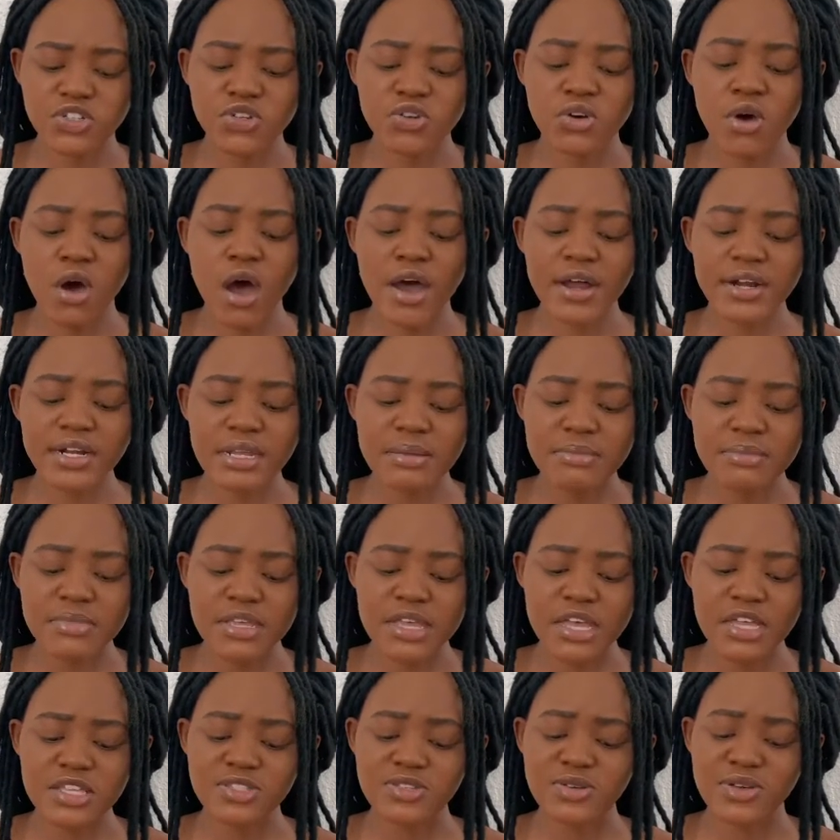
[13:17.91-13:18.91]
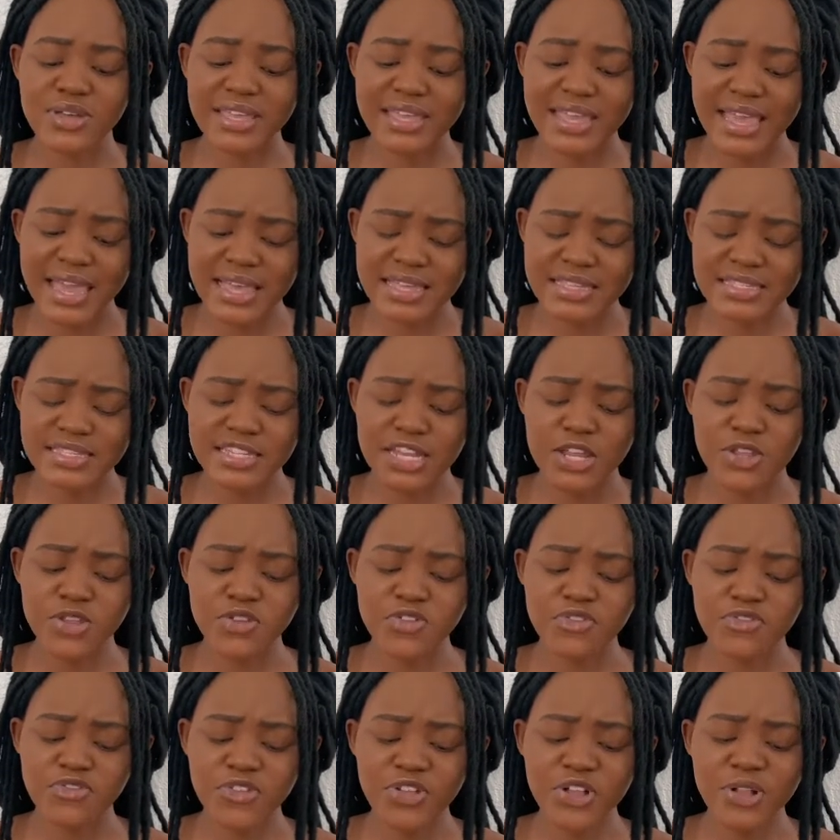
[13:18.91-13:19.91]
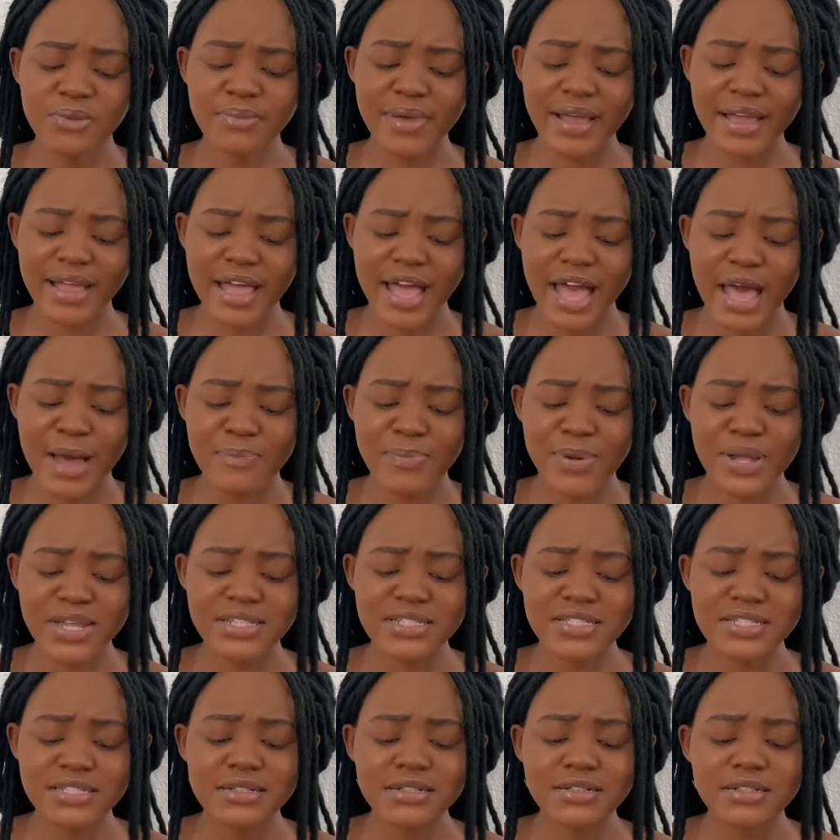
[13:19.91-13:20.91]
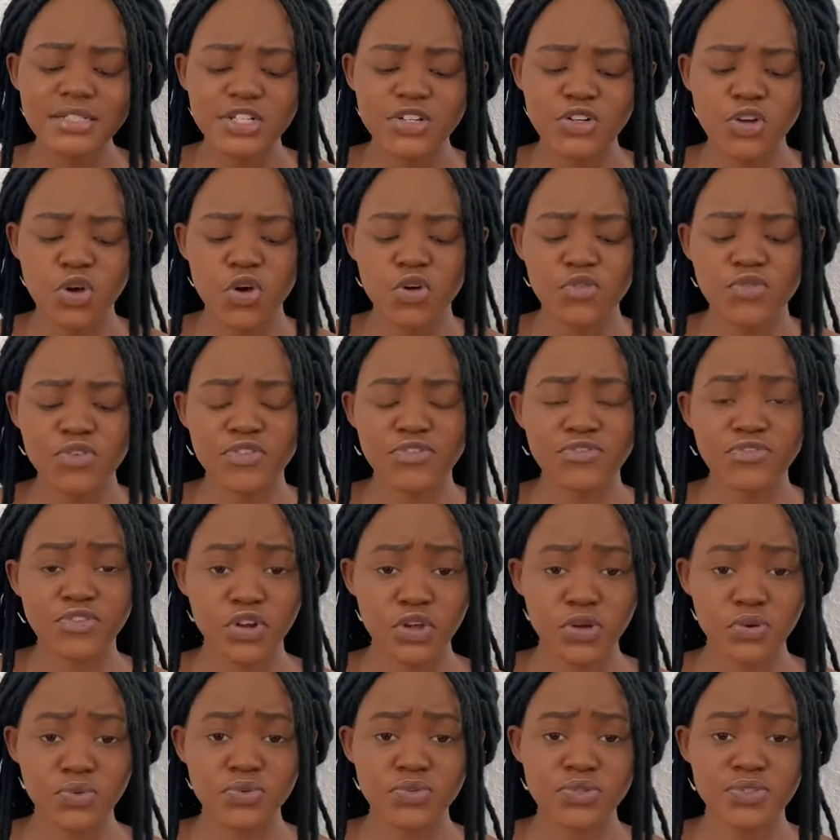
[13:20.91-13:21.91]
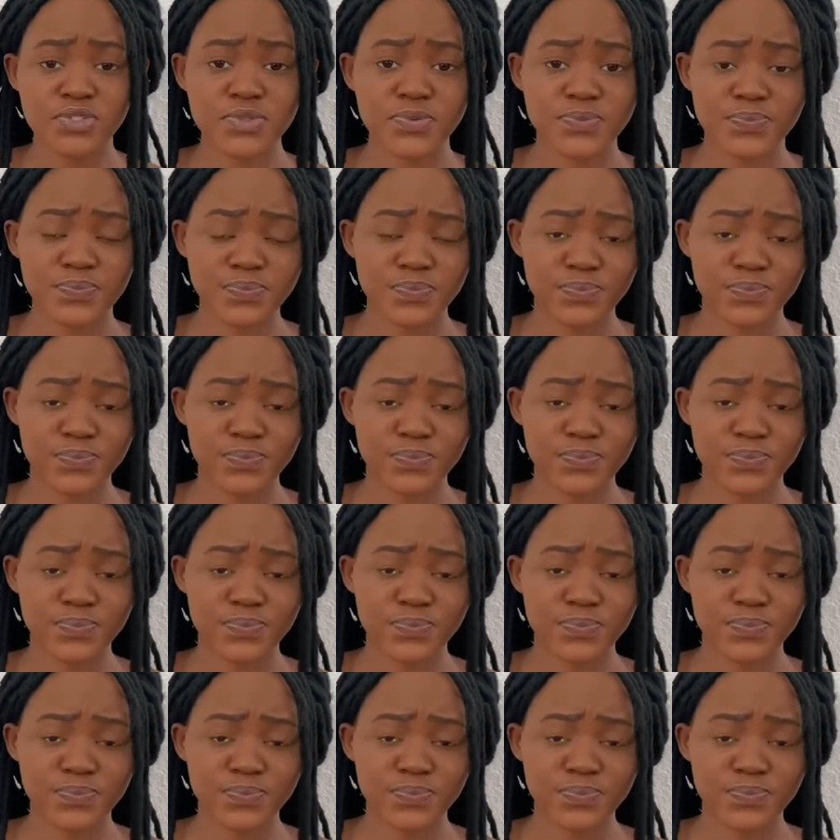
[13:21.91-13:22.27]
You honor me as your guest and you fill my cup until it overflows.